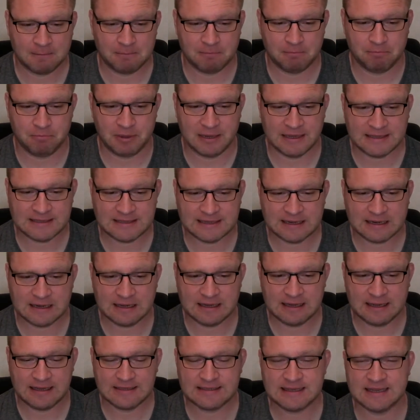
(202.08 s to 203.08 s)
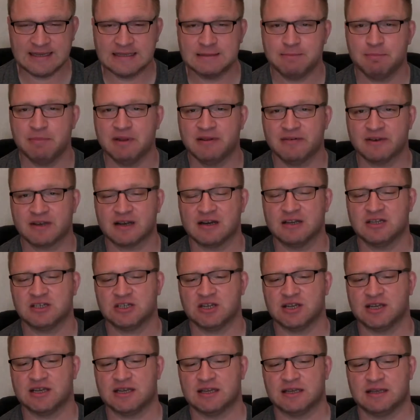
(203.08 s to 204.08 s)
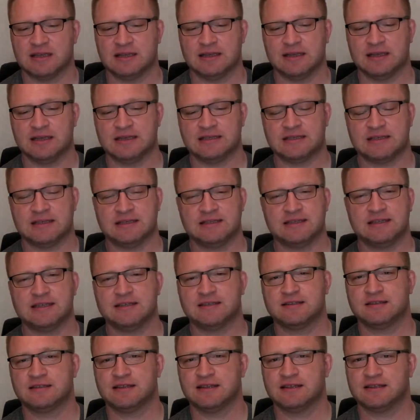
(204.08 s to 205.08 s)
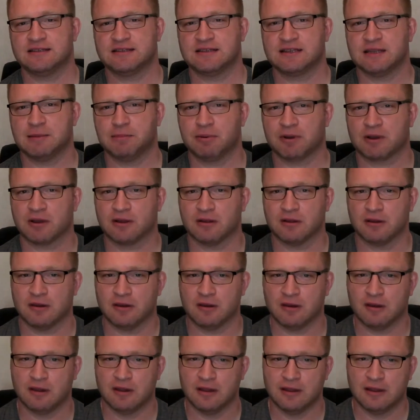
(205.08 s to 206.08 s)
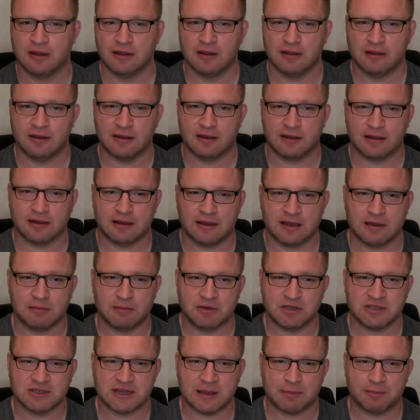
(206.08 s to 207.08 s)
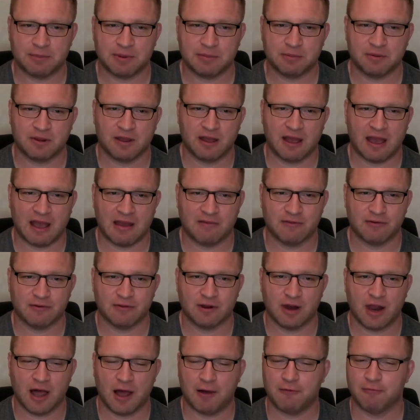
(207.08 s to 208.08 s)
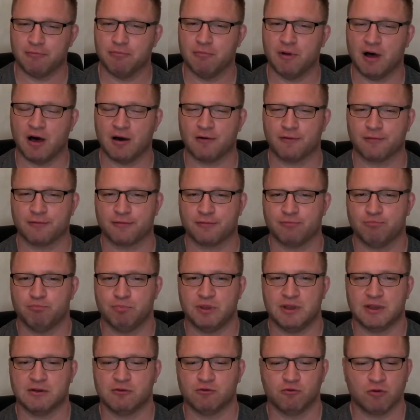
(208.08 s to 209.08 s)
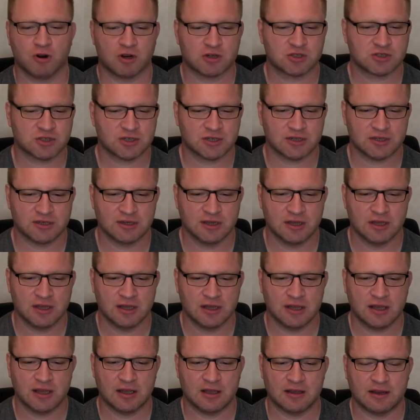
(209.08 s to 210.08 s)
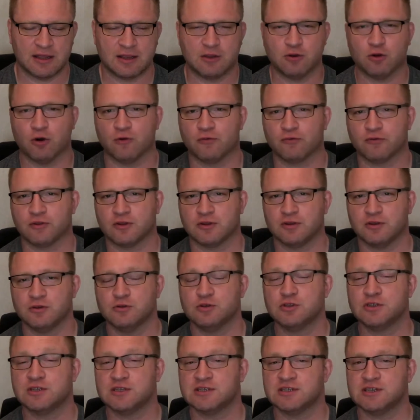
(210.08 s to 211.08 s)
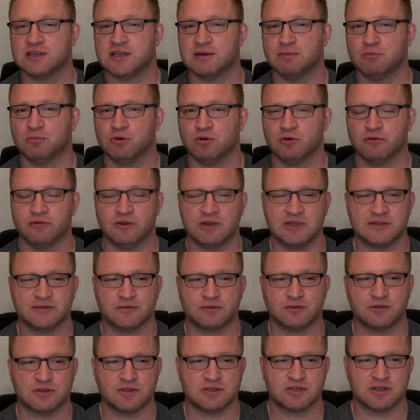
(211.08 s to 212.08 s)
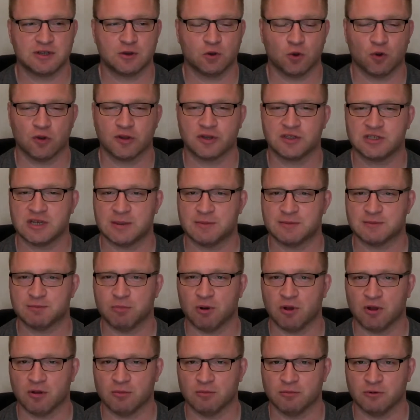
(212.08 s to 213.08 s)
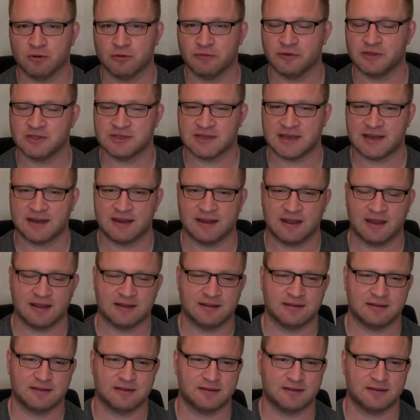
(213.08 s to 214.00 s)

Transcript: basically he's a bit of a cliche. He's this typical image that people have of a loudmouth, big Russian that you often used to see in movies. For instance, the older James Bond movies had